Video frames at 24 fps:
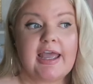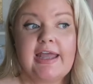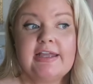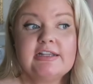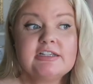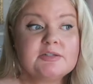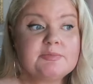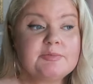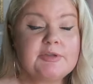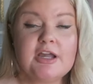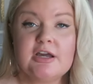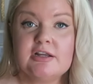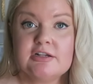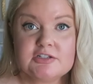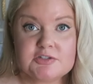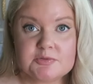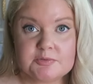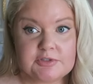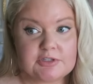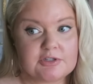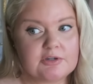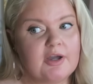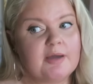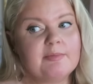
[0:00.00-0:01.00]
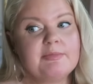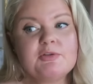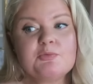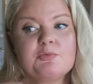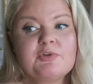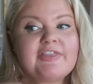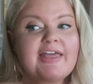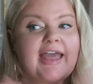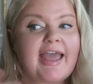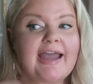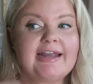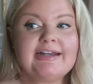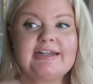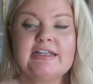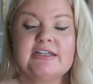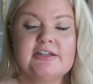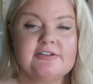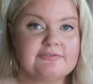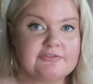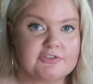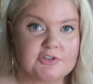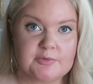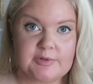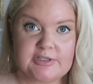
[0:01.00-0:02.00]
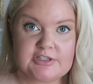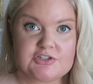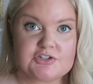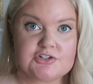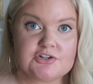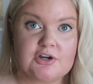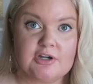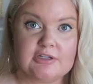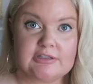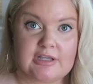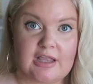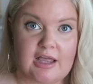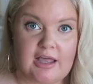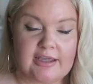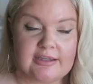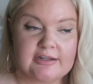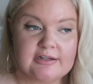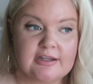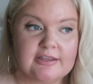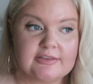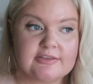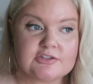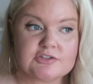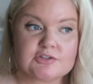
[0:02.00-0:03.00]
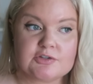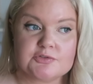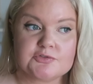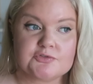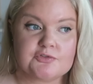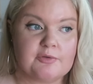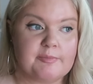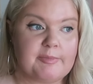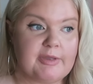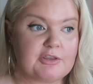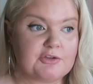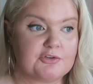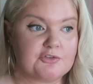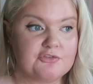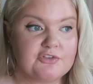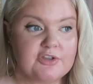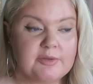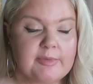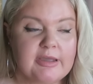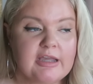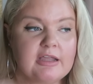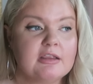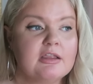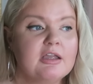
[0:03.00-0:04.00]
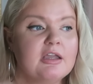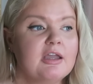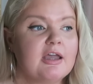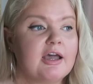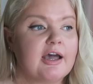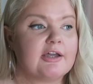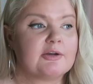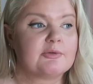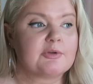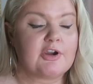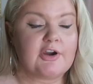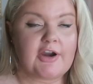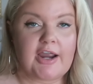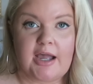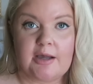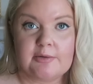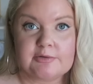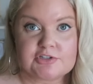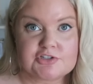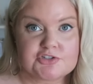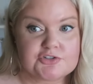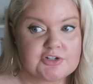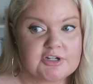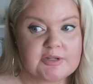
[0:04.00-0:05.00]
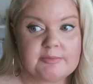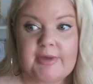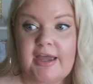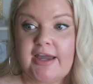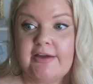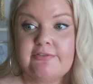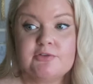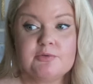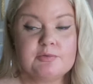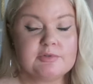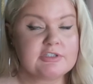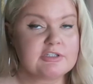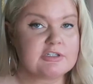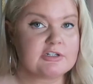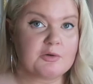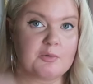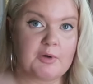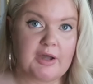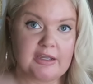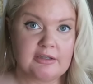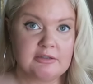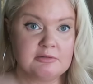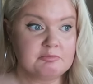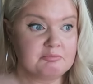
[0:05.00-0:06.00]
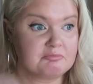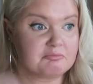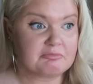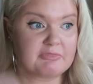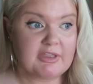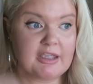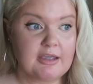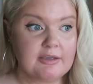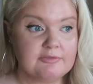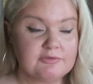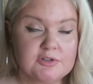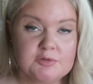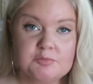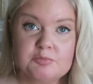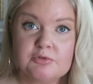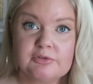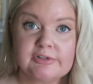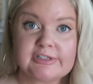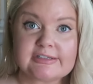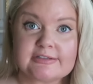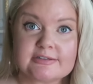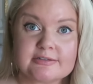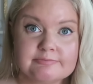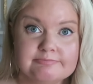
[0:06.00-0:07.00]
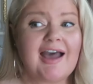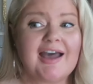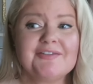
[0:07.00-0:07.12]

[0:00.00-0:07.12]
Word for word: And to be honest with you, I mean, with any influencer online, and this goes for male or female, I don't care how extreme, every once in a while, they have good points.